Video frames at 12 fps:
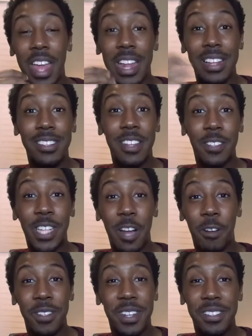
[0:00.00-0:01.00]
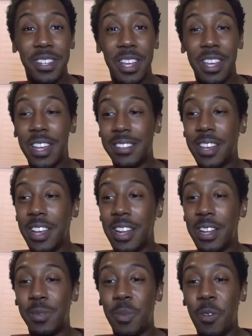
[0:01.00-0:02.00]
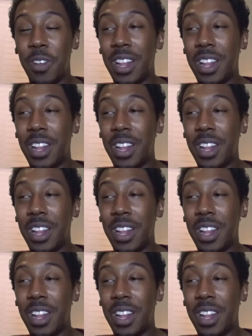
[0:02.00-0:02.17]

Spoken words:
And that's stuff John Krasinski gets good in this movie.